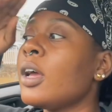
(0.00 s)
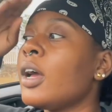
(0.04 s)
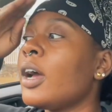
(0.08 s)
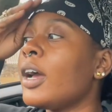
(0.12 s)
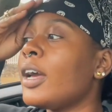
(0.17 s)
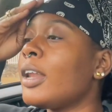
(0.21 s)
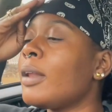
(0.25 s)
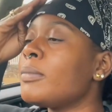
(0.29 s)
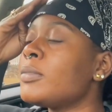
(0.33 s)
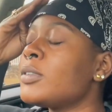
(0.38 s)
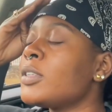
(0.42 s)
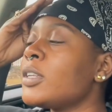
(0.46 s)

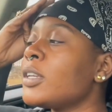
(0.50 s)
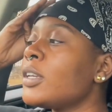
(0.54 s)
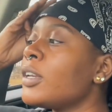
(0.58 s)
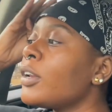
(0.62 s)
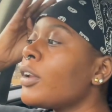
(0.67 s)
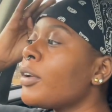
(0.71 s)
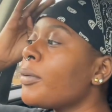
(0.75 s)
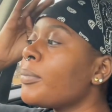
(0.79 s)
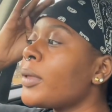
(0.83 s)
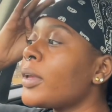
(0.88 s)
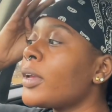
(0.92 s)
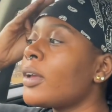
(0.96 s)
And I'm sitting
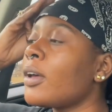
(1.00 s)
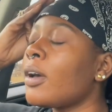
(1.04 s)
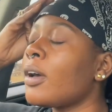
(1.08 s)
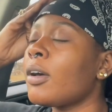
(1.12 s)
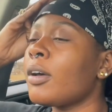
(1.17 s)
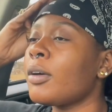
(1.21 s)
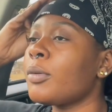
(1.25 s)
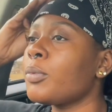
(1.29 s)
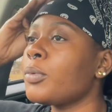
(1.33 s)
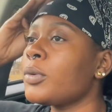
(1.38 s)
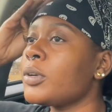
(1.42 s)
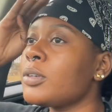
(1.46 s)
here, I'm like,
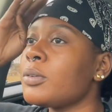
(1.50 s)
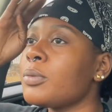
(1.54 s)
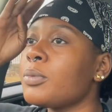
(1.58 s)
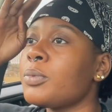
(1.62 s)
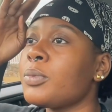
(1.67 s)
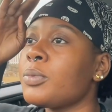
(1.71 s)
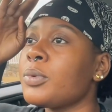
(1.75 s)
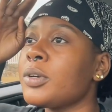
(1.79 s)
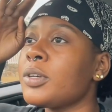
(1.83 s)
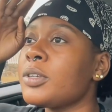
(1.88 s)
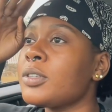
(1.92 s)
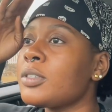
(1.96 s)
God, where,
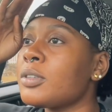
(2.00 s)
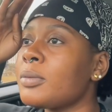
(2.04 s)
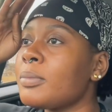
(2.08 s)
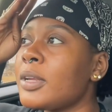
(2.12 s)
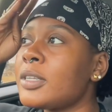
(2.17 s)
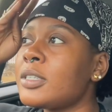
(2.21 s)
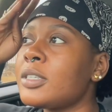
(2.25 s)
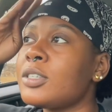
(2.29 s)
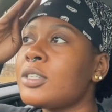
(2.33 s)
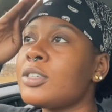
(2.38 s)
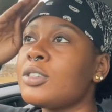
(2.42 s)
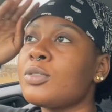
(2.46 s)
where's the
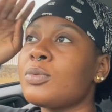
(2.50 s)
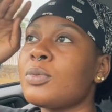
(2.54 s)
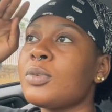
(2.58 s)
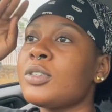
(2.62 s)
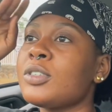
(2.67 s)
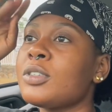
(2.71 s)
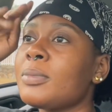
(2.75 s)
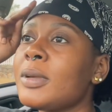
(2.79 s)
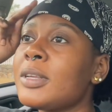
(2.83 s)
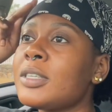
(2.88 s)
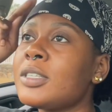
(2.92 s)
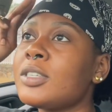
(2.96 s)
messages? Where's
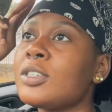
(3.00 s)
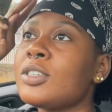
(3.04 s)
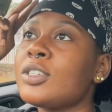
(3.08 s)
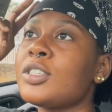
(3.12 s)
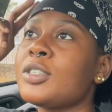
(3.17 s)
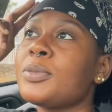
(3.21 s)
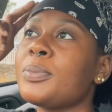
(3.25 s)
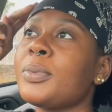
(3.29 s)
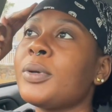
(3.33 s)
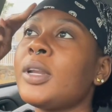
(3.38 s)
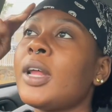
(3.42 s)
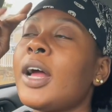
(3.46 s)
the
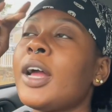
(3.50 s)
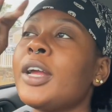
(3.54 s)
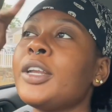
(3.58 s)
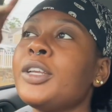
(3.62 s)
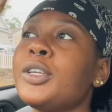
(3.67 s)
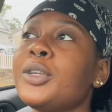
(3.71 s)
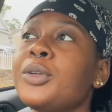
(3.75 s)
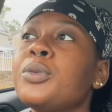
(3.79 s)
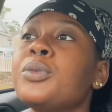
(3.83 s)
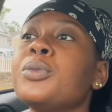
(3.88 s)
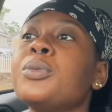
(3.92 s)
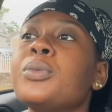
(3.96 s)
messages? But I
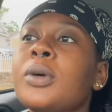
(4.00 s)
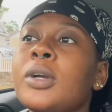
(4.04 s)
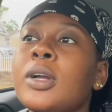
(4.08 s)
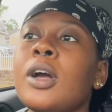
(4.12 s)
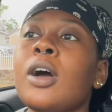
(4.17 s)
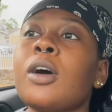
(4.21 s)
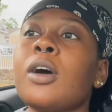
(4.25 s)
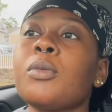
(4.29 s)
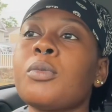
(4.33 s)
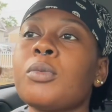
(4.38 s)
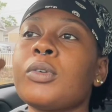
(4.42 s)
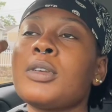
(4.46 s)
knew what
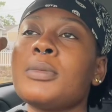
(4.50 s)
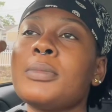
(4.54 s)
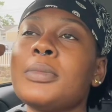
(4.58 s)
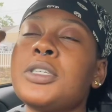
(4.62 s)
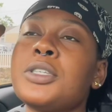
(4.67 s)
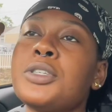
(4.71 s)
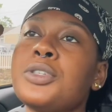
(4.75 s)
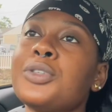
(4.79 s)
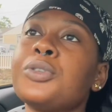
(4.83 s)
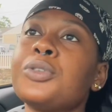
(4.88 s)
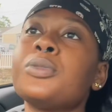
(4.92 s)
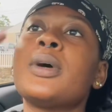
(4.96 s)
God wanted me
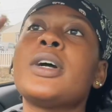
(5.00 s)
to do.